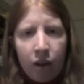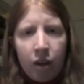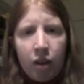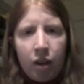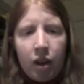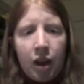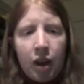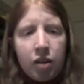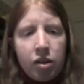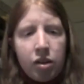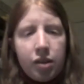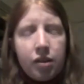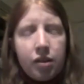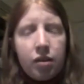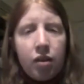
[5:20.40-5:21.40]
I
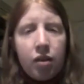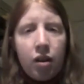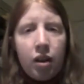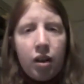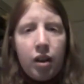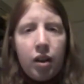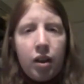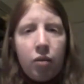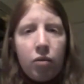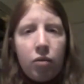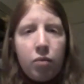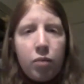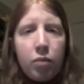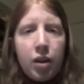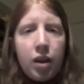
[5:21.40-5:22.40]
just thought it
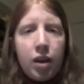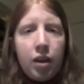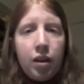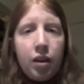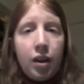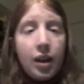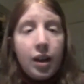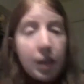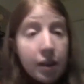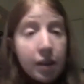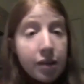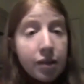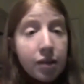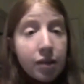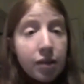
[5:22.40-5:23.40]
would be
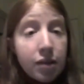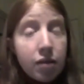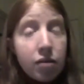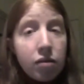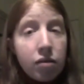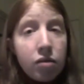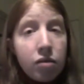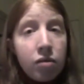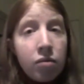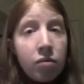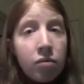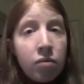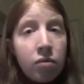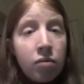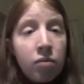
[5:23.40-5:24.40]
nice
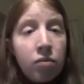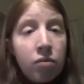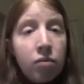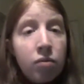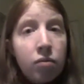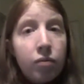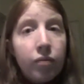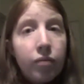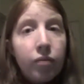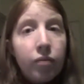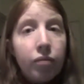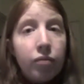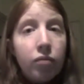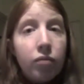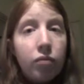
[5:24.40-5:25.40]
to
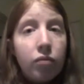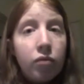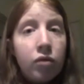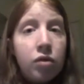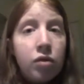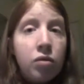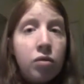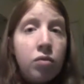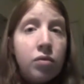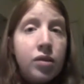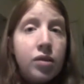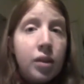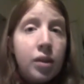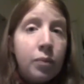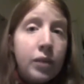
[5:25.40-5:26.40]
do
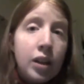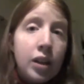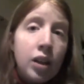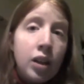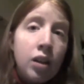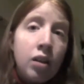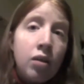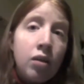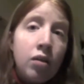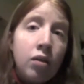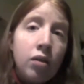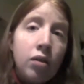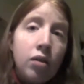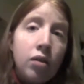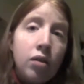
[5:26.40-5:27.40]
something
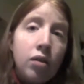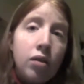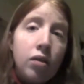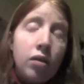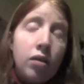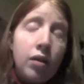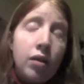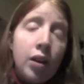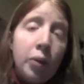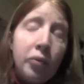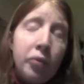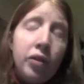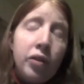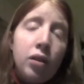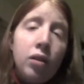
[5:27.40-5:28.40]

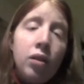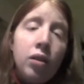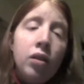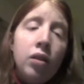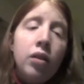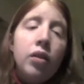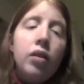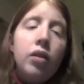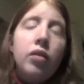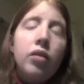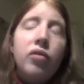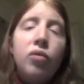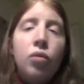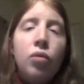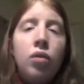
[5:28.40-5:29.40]
helpful
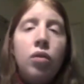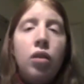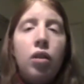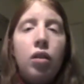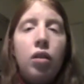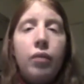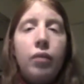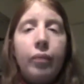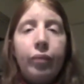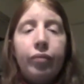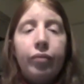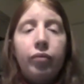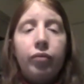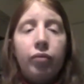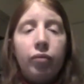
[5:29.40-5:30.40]
for
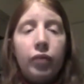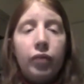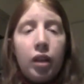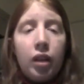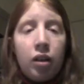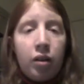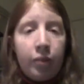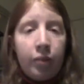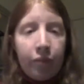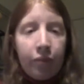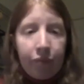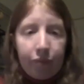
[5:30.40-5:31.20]
um,